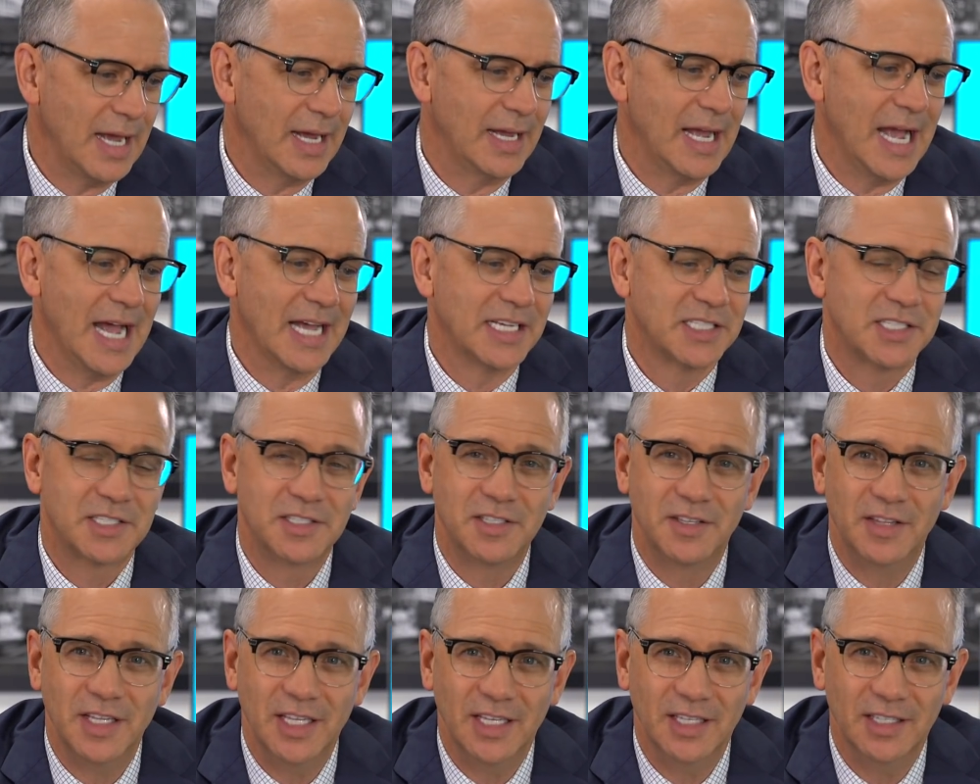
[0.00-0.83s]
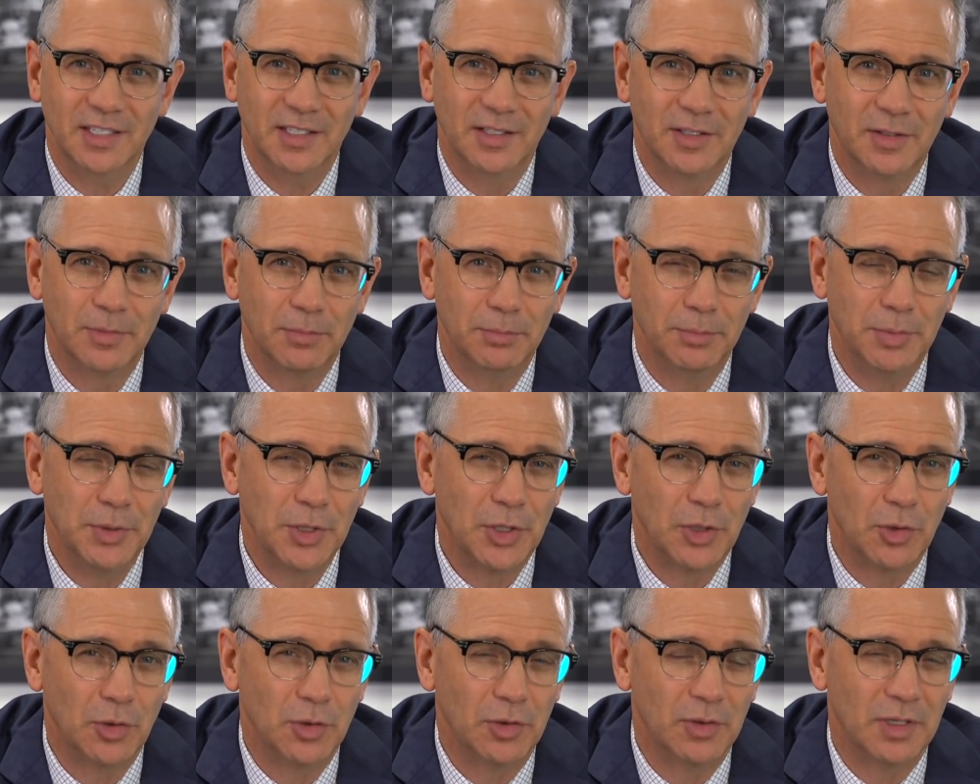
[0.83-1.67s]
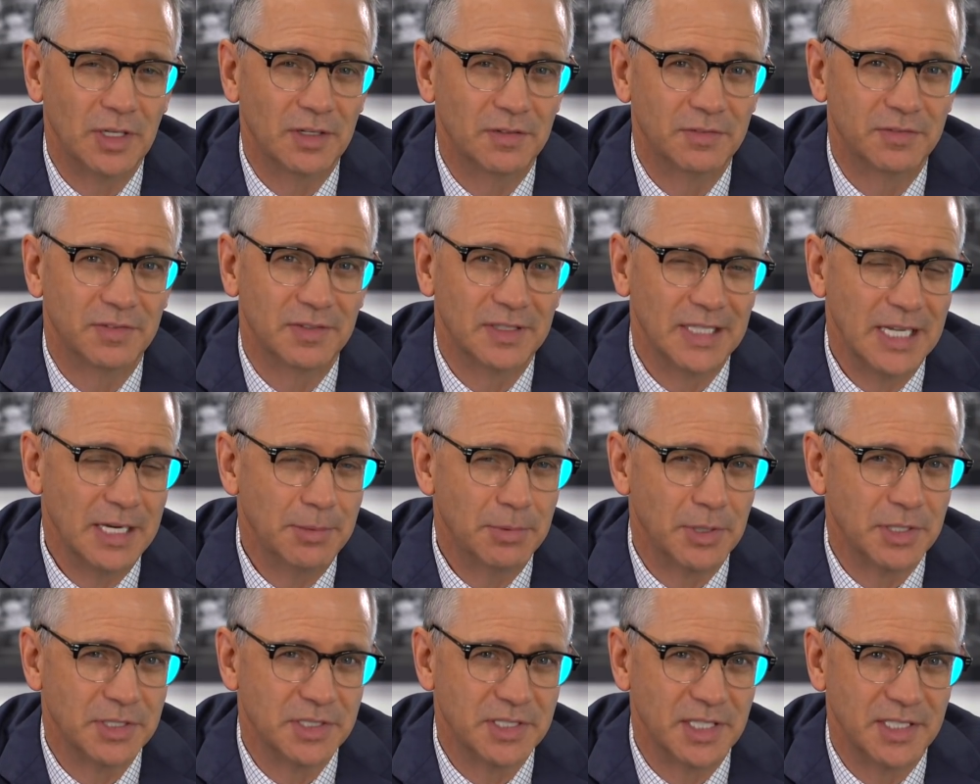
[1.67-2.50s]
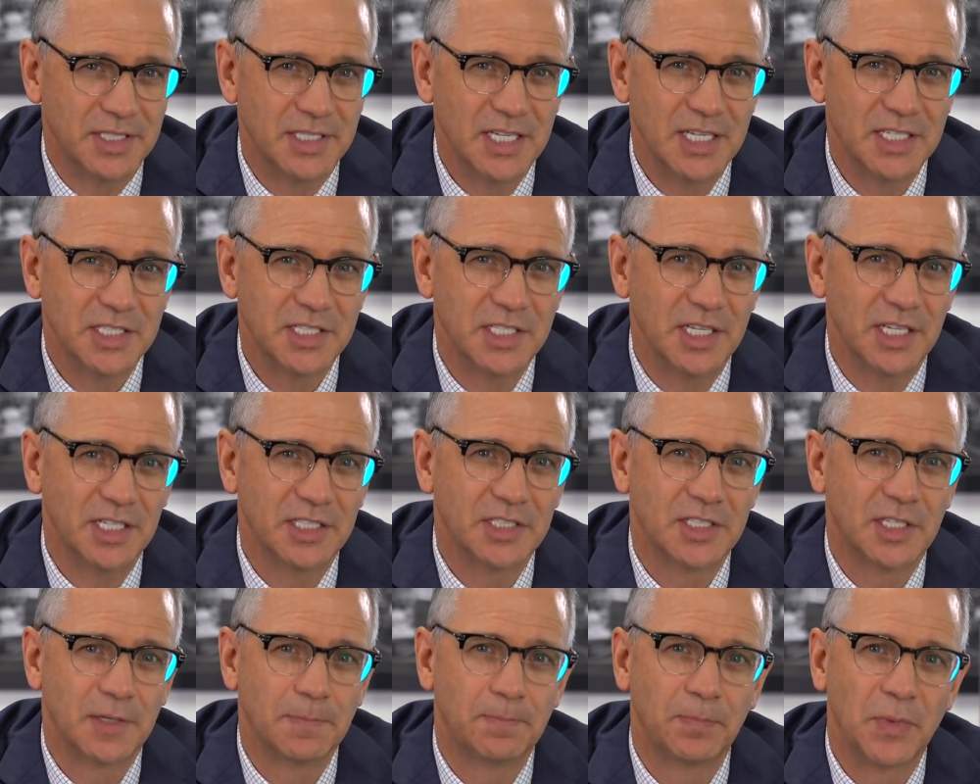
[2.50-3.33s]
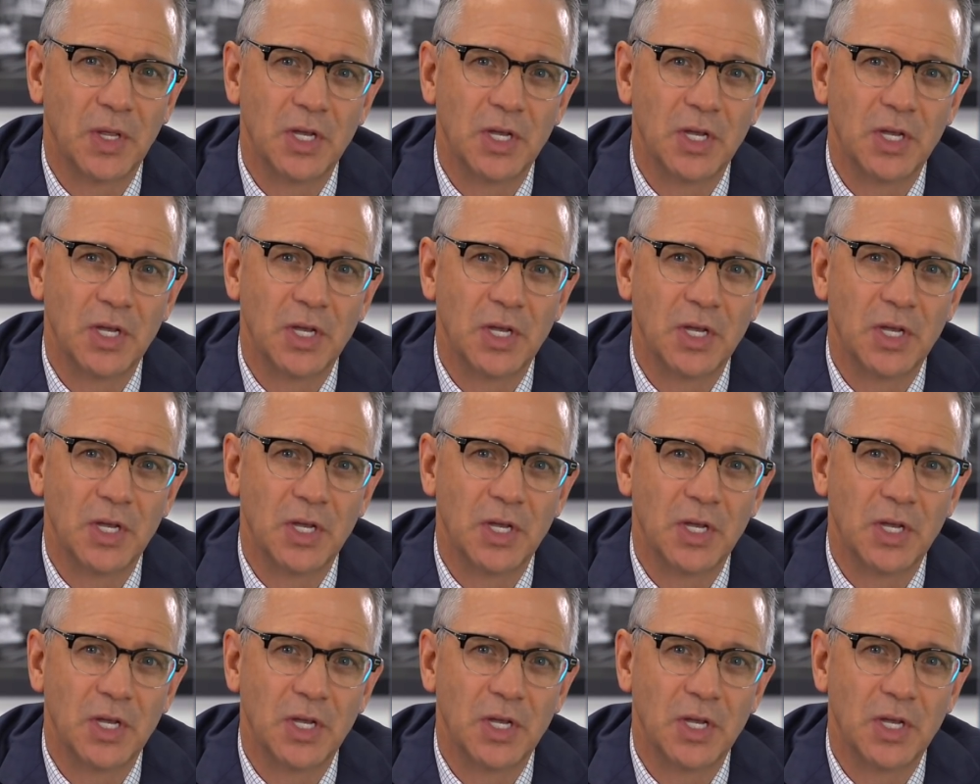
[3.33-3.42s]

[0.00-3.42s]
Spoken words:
asked the Bureau of Labor and Statistics